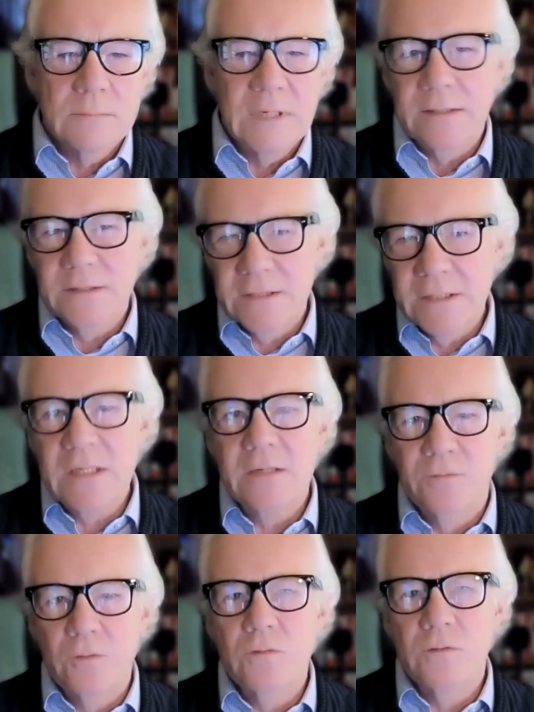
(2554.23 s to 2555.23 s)
and see
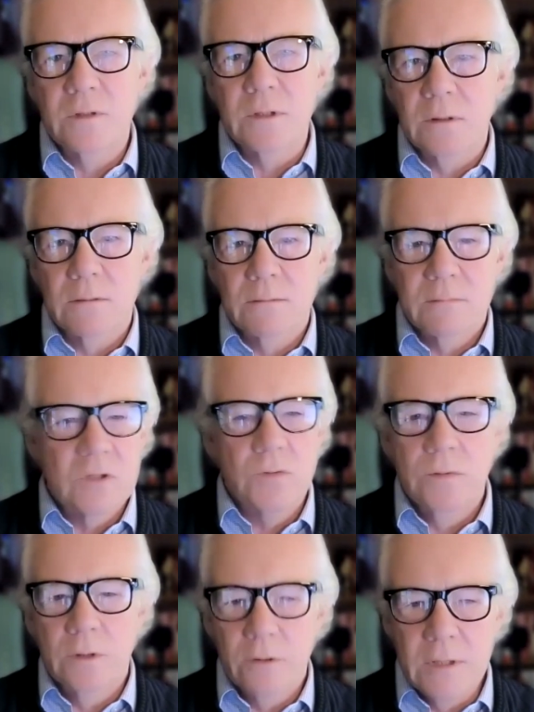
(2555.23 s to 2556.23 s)
if you think that
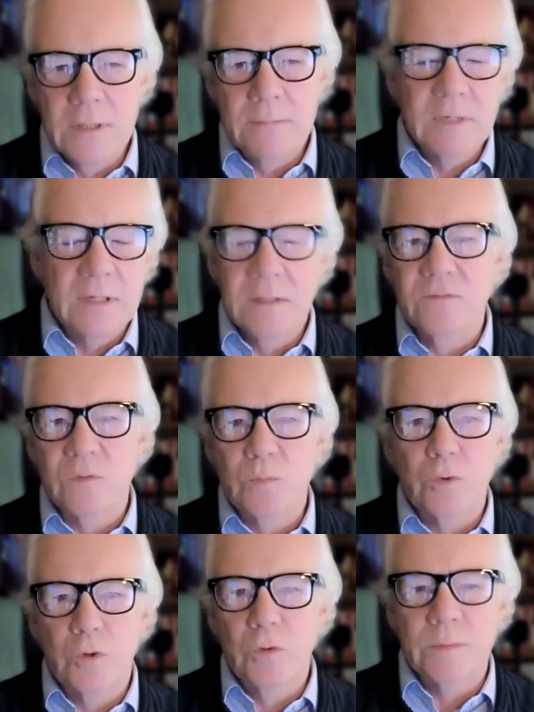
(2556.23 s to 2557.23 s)
you agree that it gives a
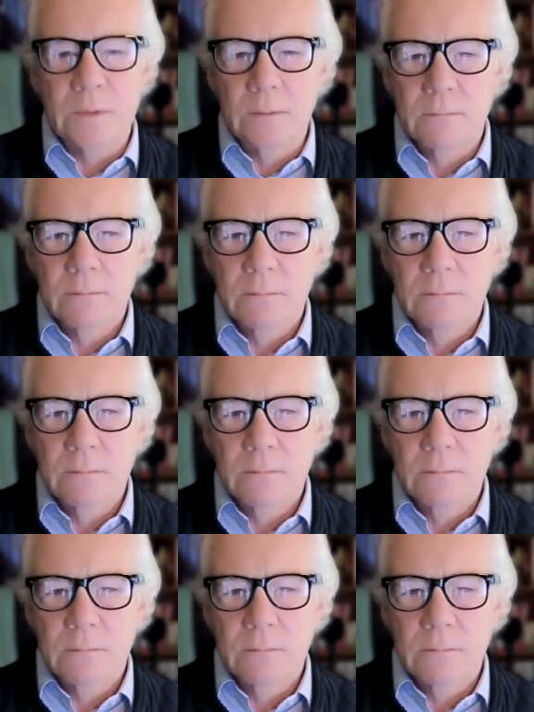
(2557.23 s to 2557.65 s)
more human